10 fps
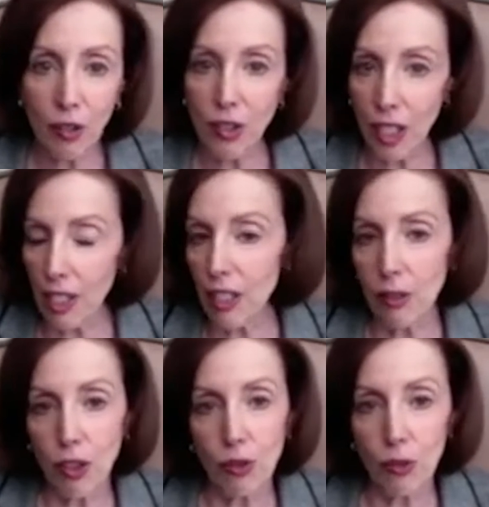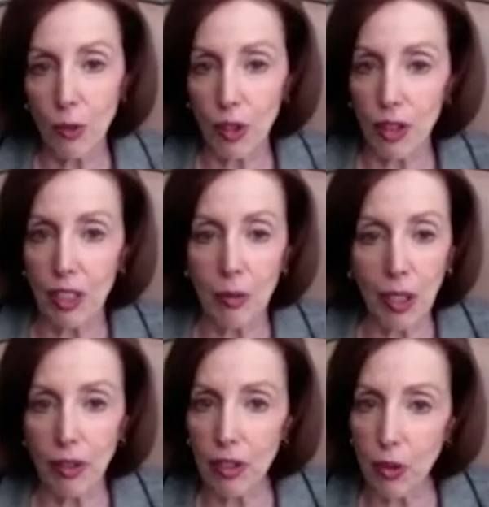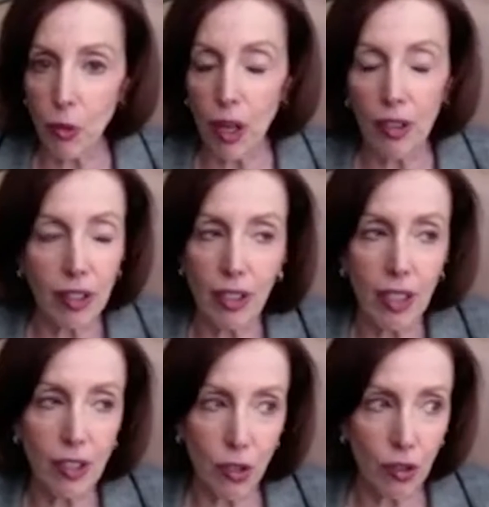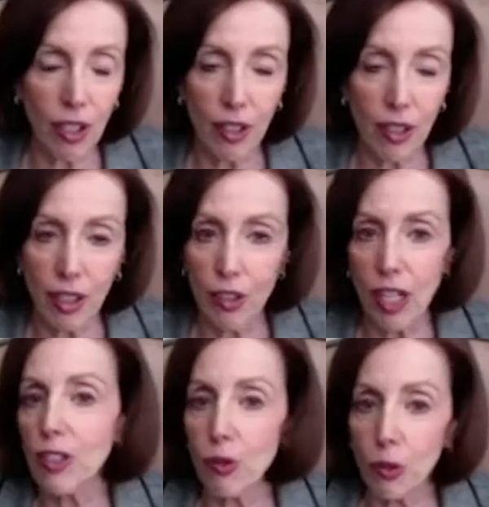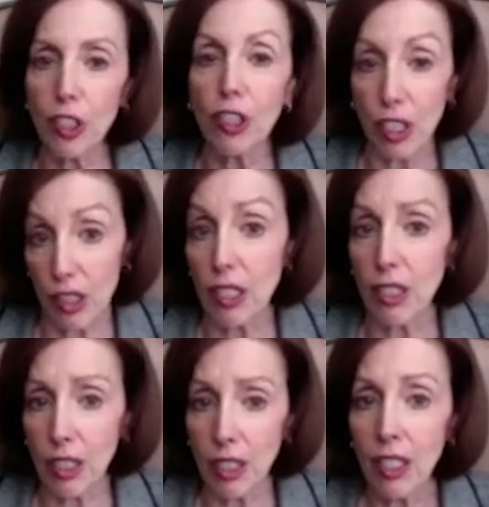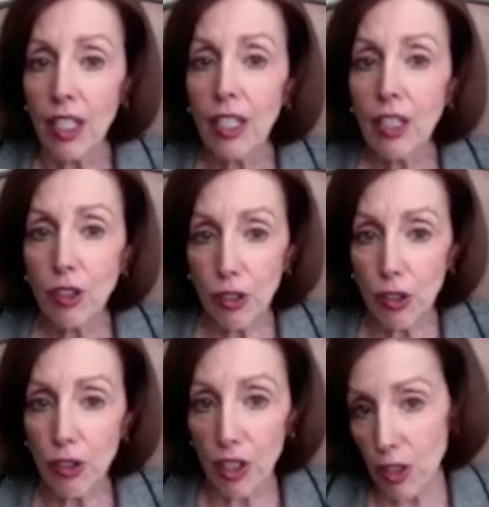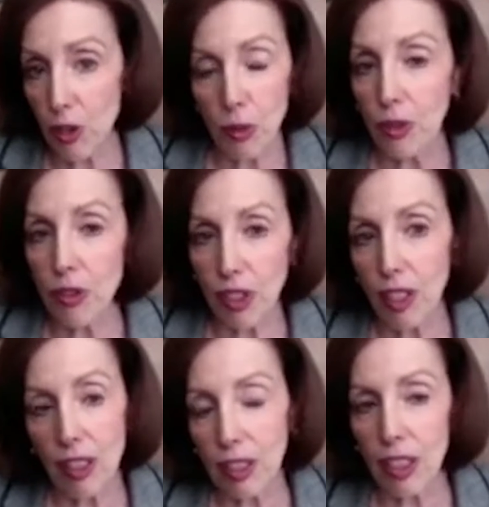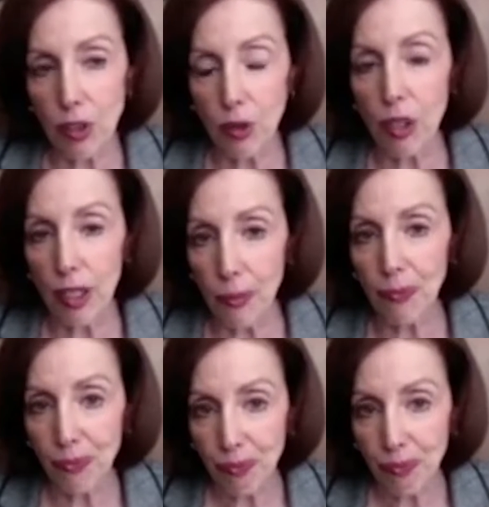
sent in with an email as well. And so I think you guys are really good at listening to your customers, and I think that's great.